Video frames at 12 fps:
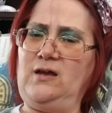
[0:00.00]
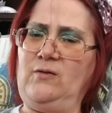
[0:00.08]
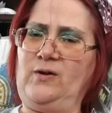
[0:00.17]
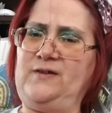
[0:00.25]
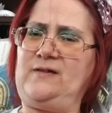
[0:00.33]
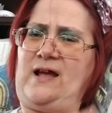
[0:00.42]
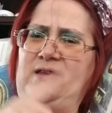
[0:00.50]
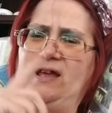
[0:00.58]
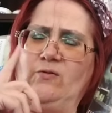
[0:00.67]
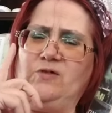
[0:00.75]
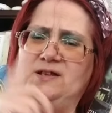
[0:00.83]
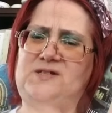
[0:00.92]
was I think
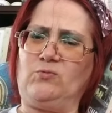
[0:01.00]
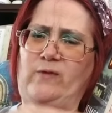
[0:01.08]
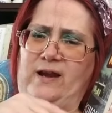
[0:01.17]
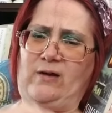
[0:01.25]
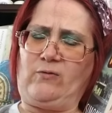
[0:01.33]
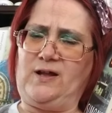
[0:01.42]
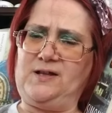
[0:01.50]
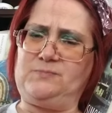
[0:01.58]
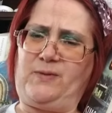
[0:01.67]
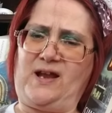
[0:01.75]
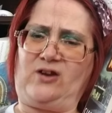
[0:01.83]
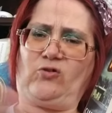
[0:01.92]
it was when it was
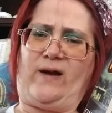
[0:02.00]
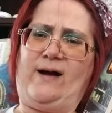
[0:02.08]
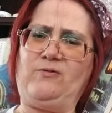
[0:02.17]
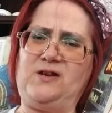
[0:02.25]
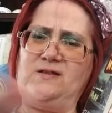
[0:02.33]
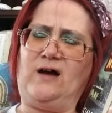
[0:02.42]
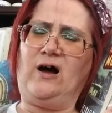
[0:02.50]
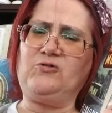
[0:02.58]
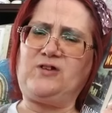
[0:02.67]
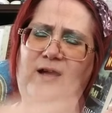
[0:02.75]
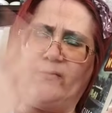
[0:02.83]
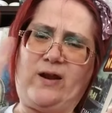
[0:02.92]
being grounded, the
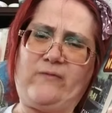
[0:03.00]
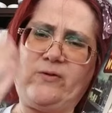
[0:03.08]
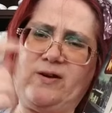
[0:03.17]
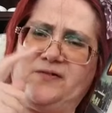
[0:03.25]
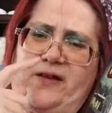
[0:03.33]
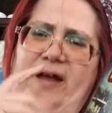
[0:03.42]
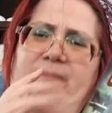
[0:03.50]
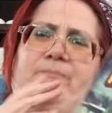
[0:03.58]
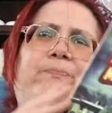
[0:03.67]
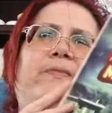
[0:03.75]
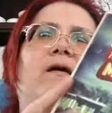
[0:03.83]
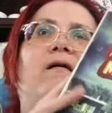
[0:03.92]
hotel, whatever you want to say.
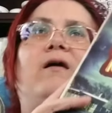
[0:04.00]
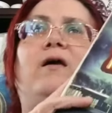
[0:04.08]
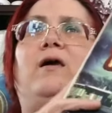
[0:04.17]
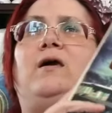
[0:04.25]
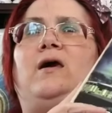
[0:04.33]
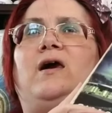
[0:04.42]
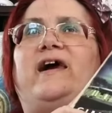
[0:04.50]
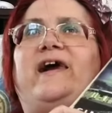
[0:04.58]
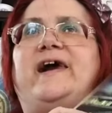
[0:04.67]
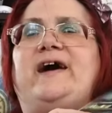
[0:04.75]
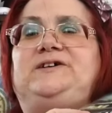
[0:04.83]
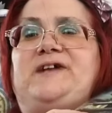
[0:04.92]

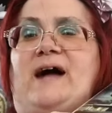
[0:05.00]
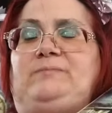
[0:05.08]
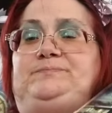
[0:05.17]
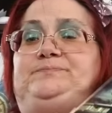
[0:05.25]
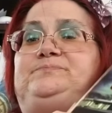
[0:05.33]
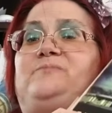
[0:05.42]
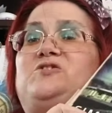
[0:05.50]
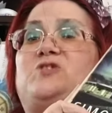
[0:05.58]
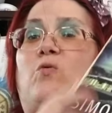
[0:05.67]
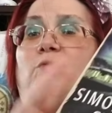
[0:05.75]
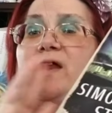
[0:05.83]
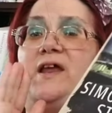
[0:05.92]
And yeah,
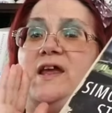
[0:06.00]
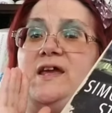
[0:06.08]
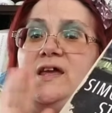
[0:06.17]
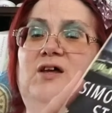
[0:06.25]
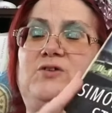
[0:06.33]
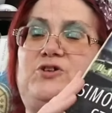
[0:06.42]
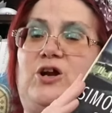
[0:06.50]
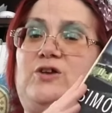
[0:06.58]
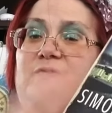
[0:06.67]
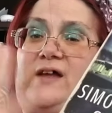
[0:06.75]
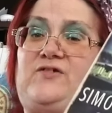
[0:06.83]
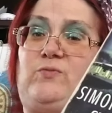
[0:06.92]
so when he killed her,
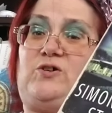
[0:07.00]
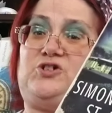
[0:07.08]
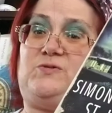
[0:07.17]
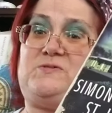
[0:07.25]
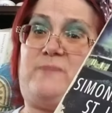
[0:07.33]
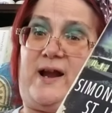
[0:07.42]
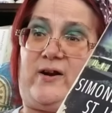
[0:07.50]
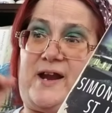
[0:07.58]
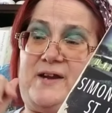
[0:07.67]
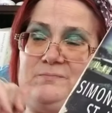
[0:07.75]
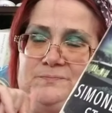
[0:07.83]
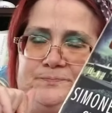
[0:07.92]
that's where she was buried.